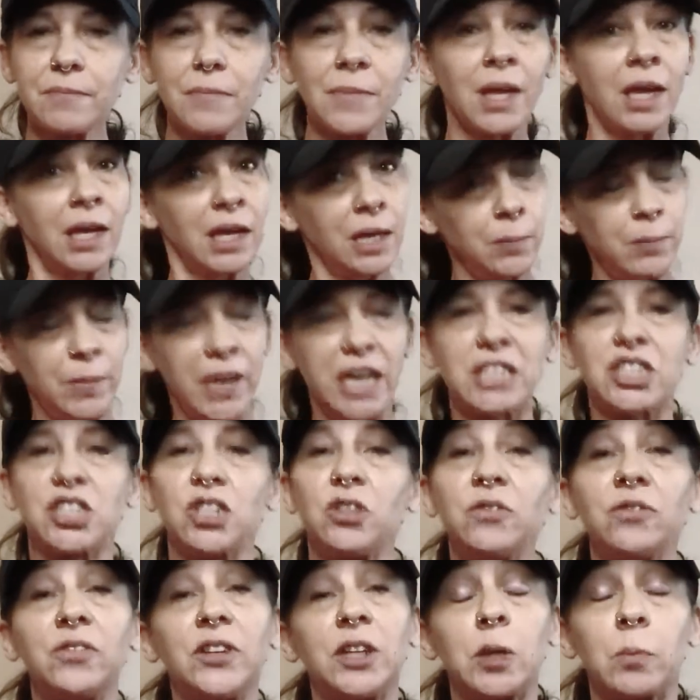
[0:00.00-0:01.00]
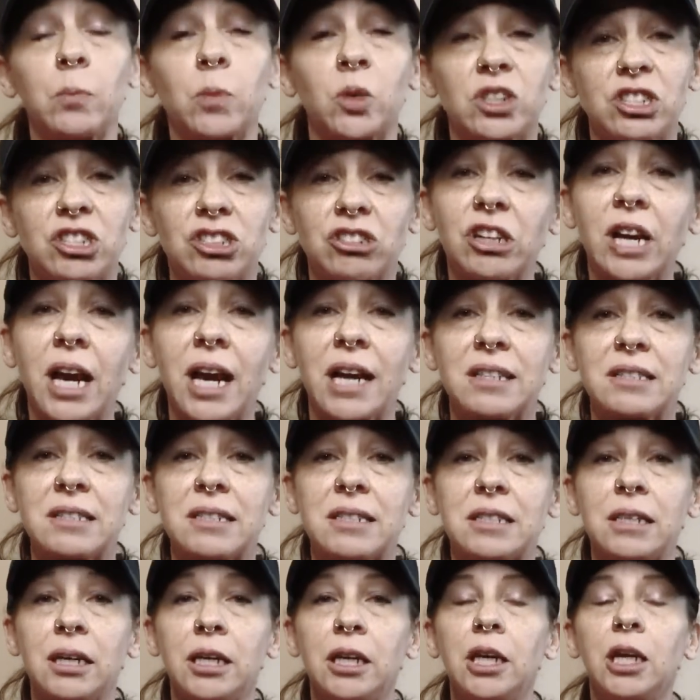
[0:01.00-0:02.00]
It makes you feel more
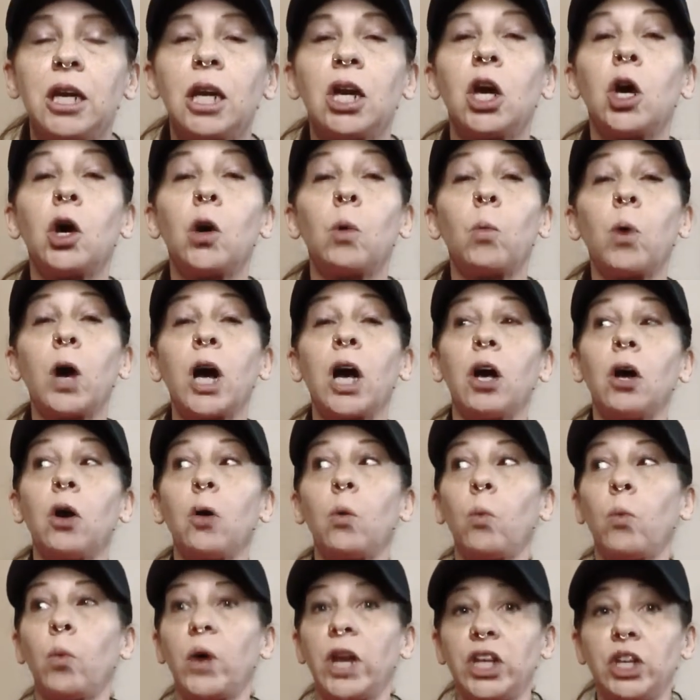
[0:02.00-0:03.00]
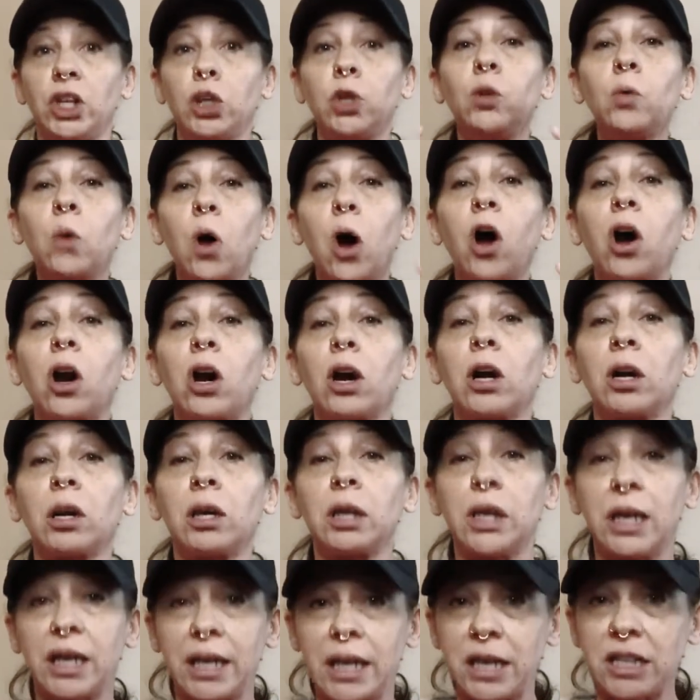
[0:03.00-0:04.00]
stressed. Well, when you
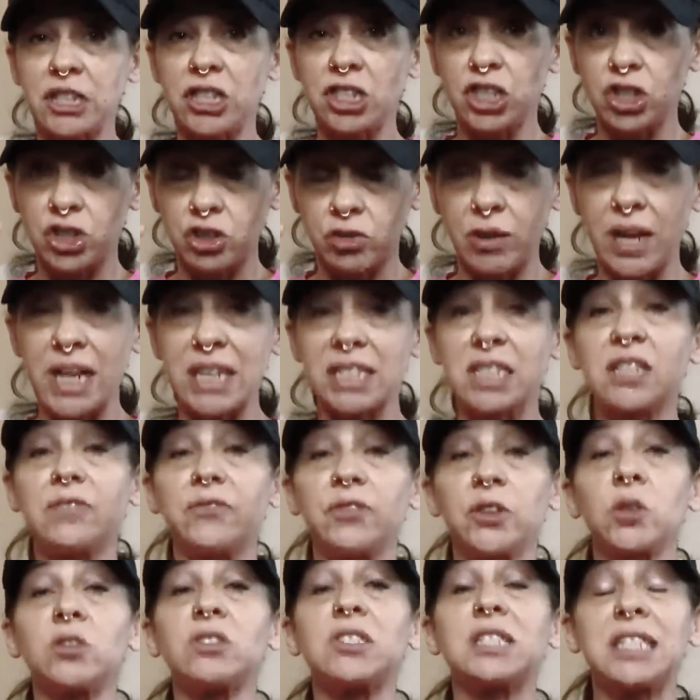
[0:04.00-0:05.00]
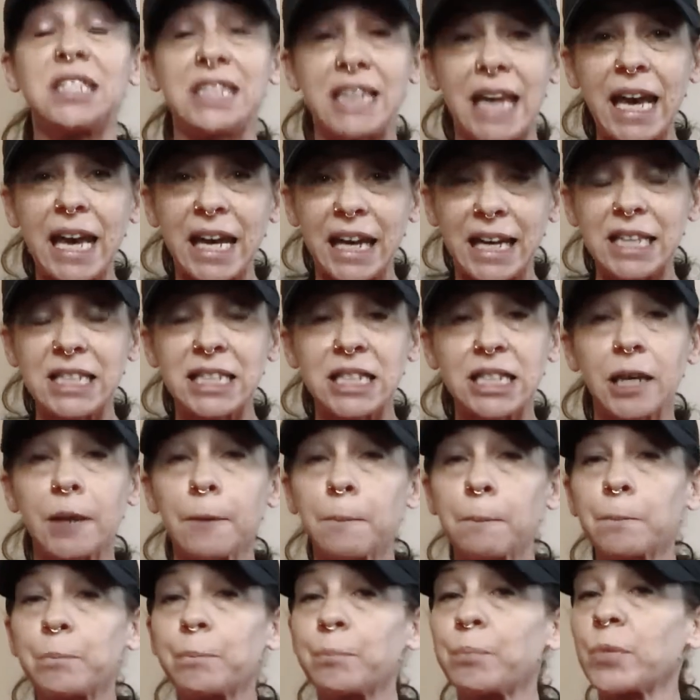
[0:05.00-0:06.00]
are in a stressful state,
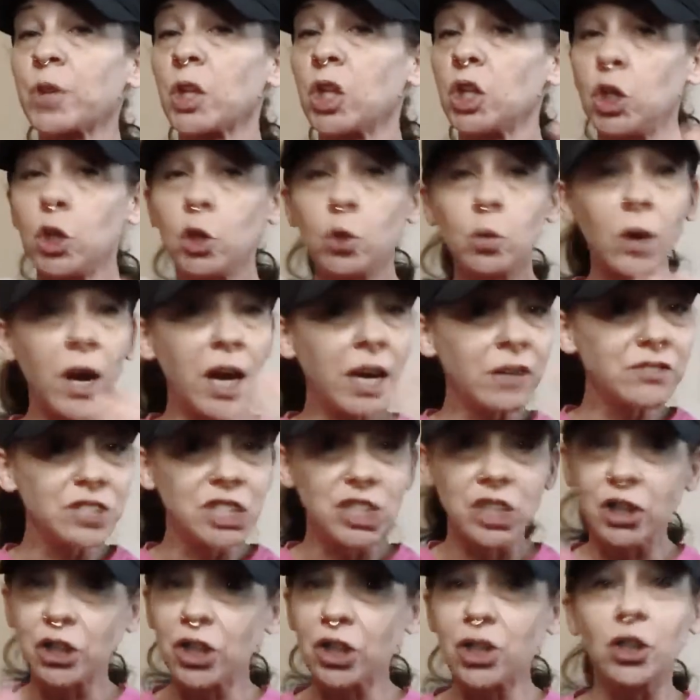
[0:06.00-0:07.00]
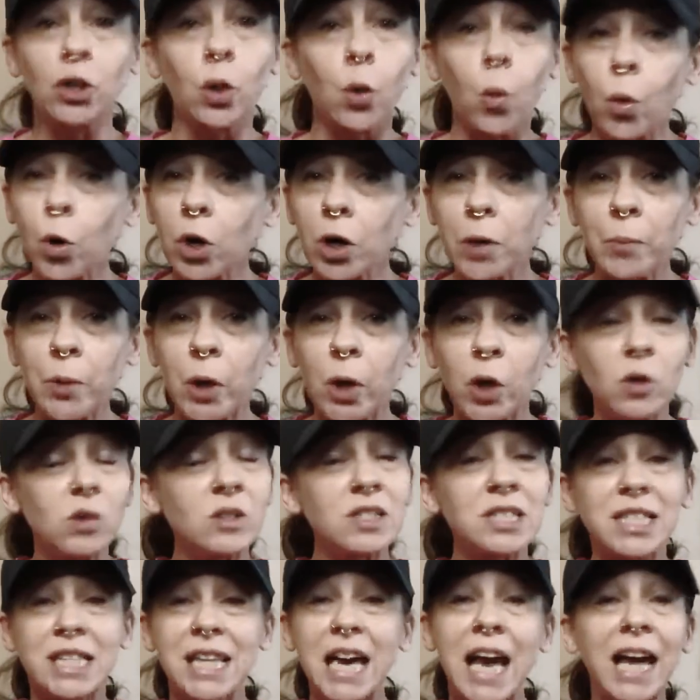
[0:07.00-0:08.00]
you have certain
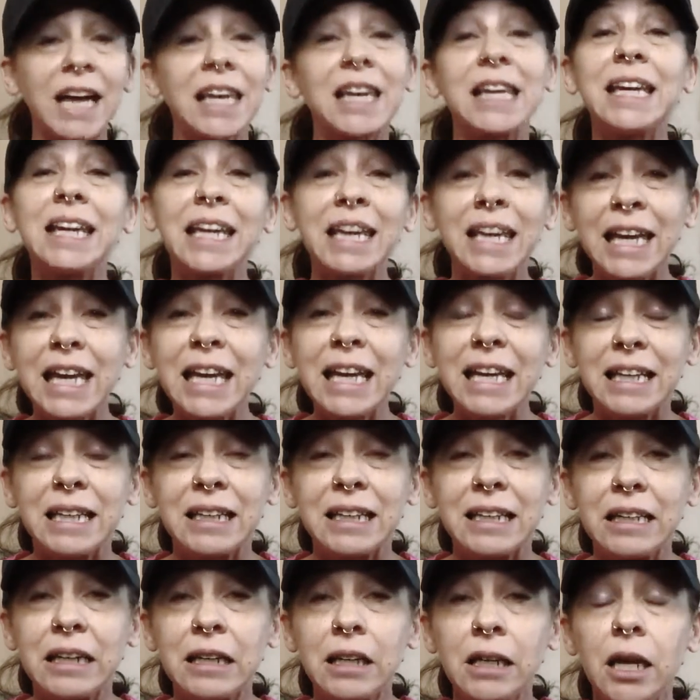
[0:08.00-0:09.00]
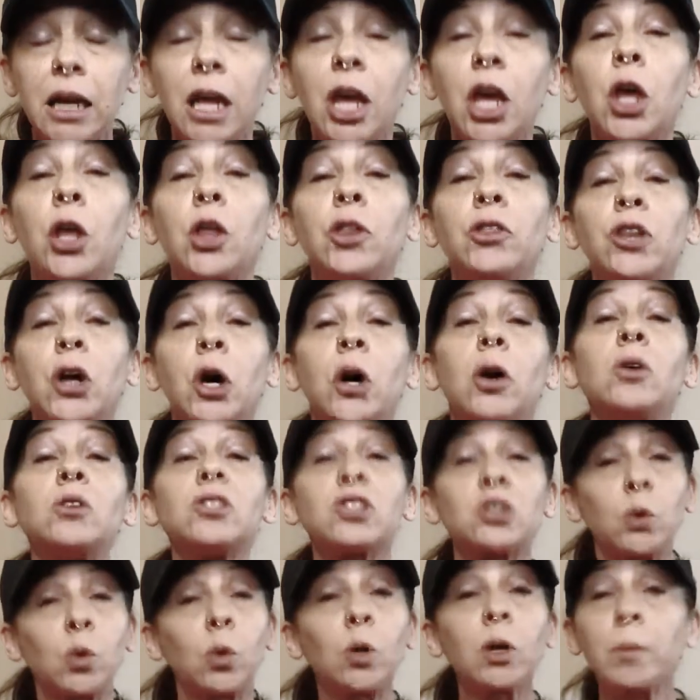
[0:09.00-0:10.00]
hormones that kick in.
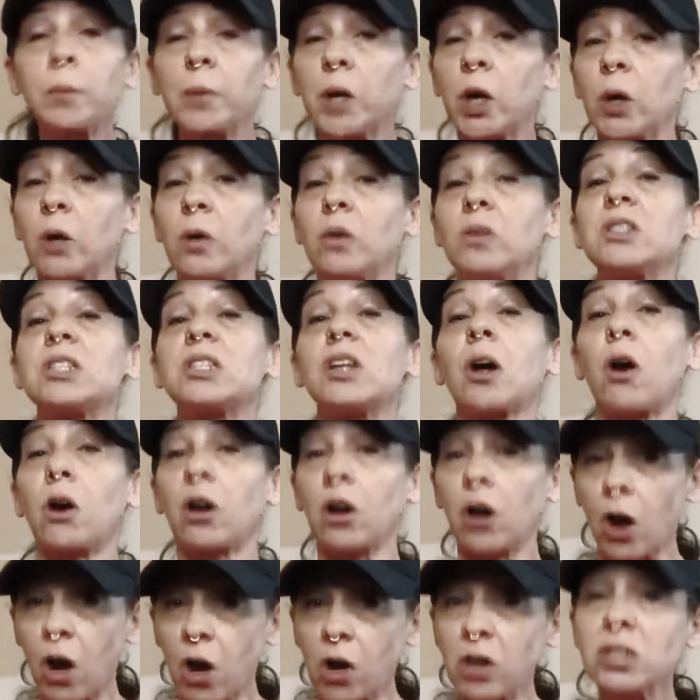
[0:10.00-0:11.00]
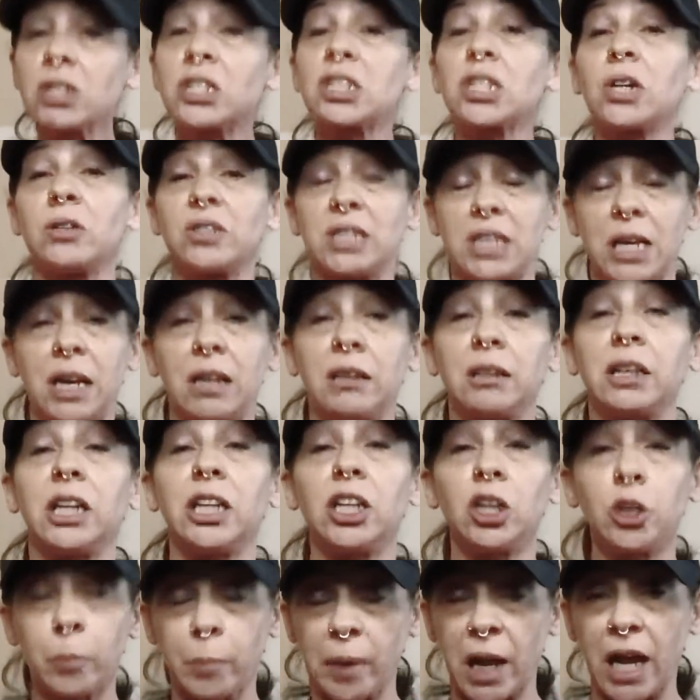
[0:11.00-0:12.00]
Those hormones are also telling
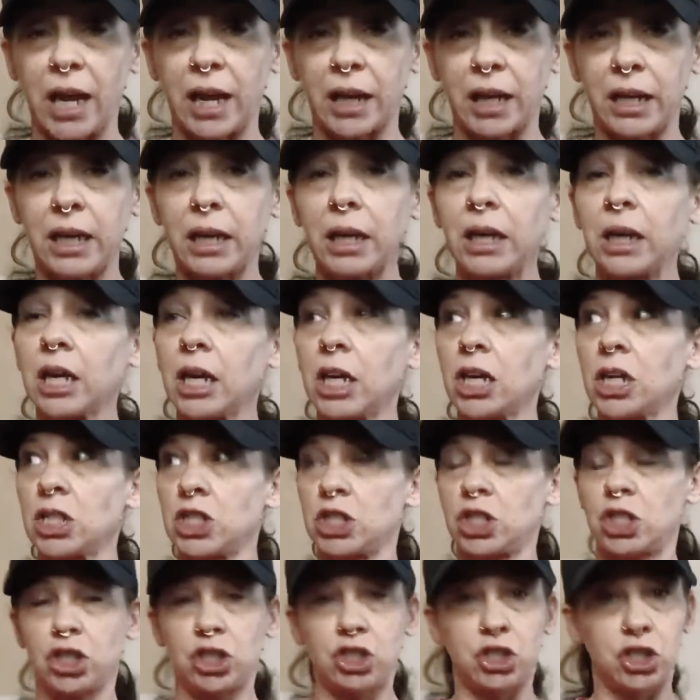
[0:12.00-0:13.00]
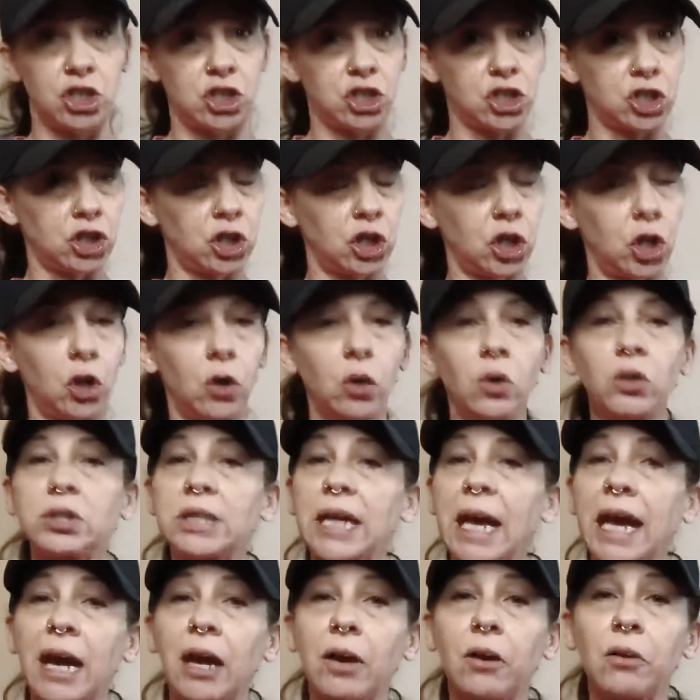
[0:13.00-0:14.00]
your body to slow
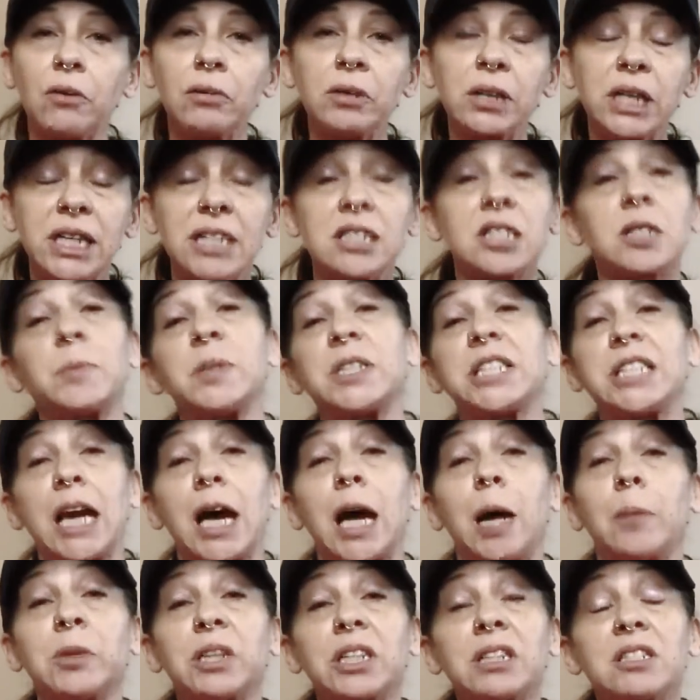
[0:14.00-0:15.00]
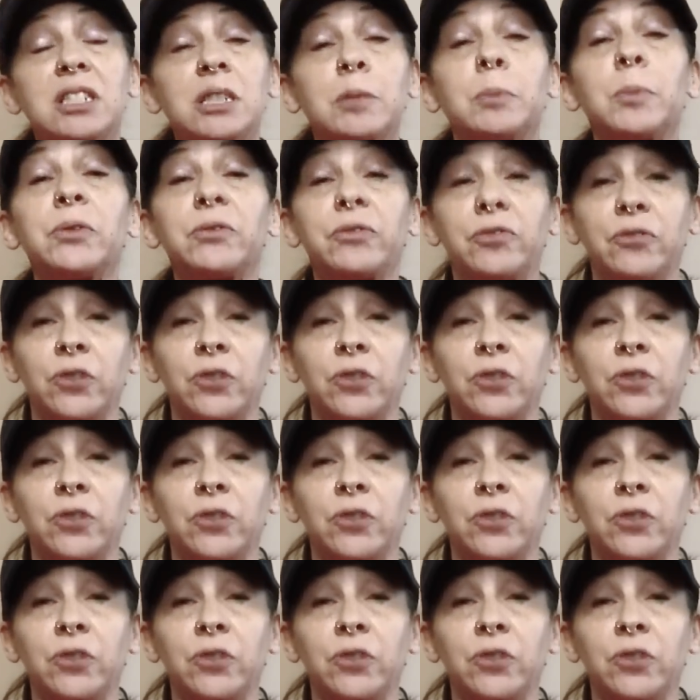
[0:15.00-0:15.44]
down its metabolism of